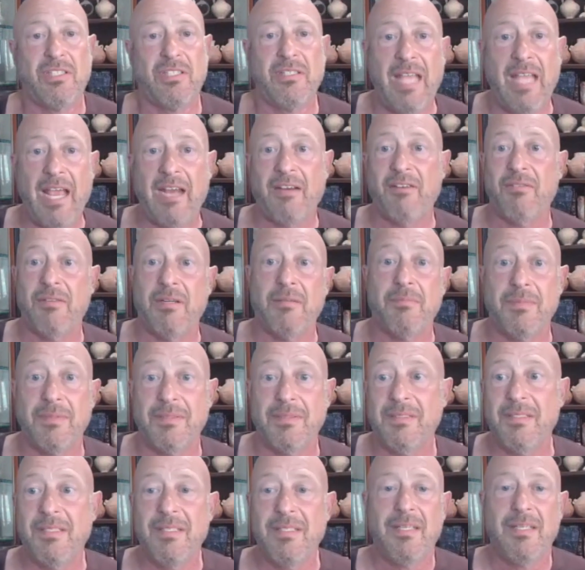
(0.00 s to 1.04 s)
the Sennacherib.
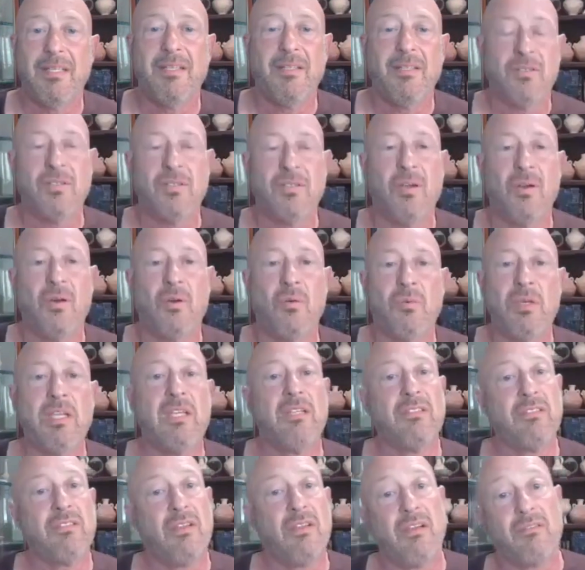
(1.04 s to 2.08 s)
So yeah. we
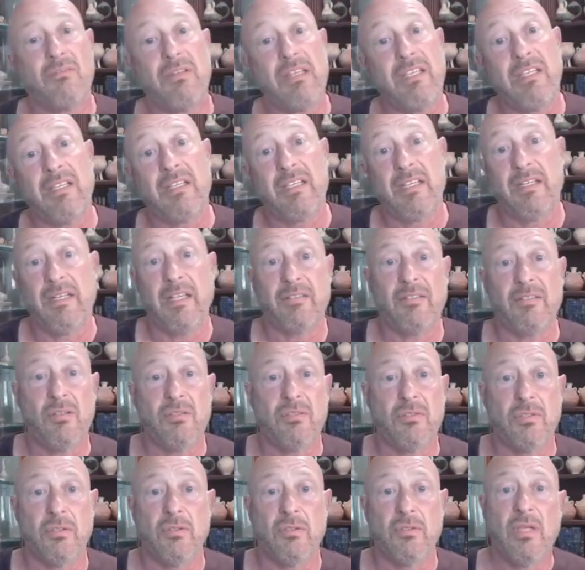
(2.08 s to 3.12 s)
could talk, we can connect
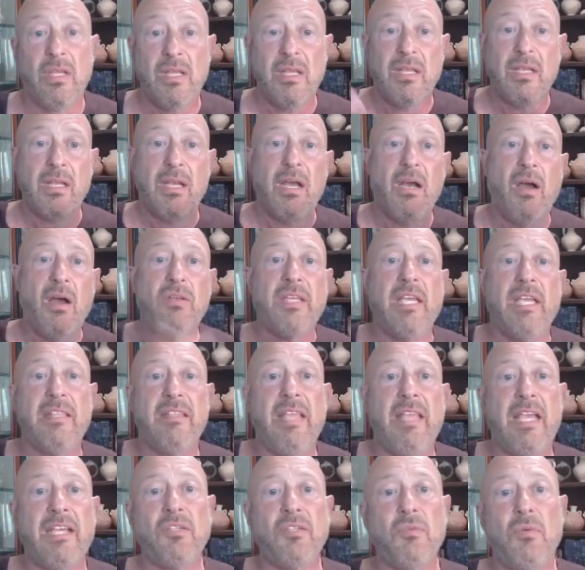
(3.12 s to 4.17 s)
those two. Okay, yeah.
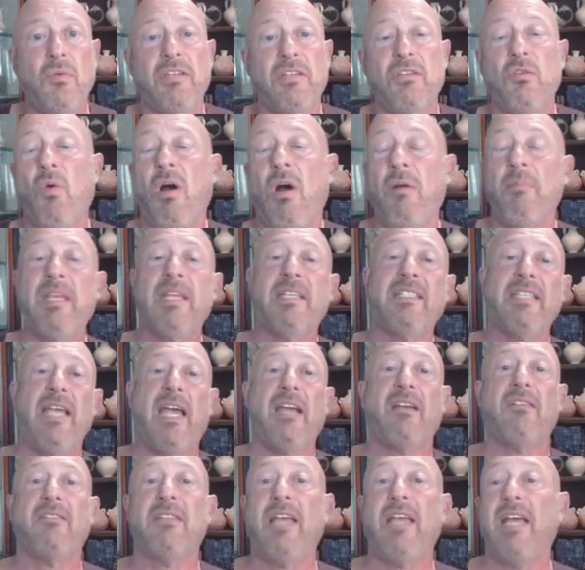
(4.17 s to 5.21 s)
next one. You want me to
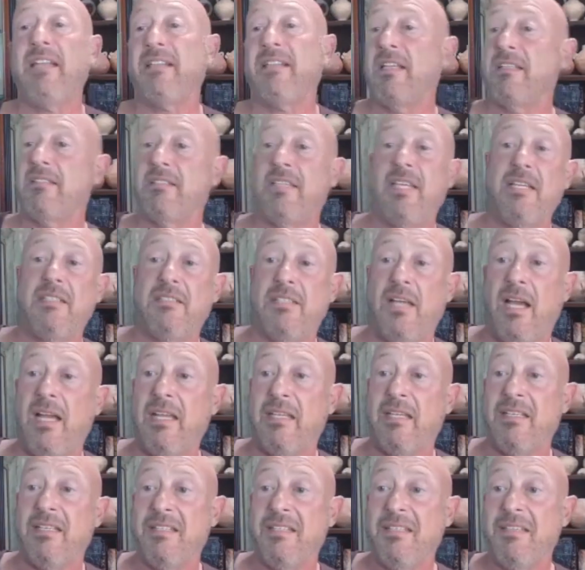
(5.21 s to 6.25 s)
tackle that? That's King
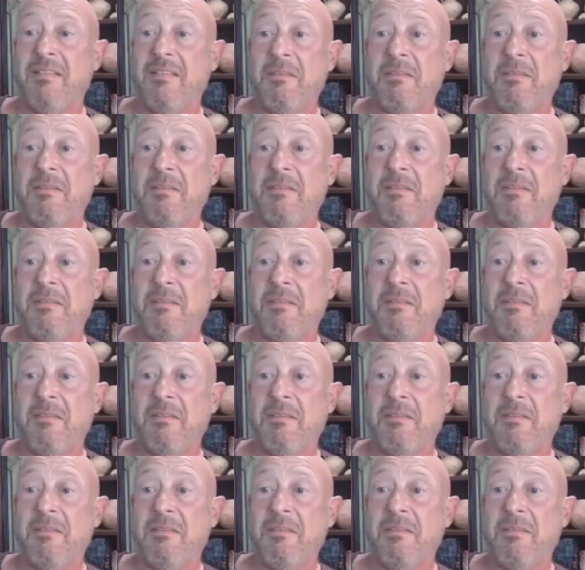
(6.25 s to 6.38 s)
Tut.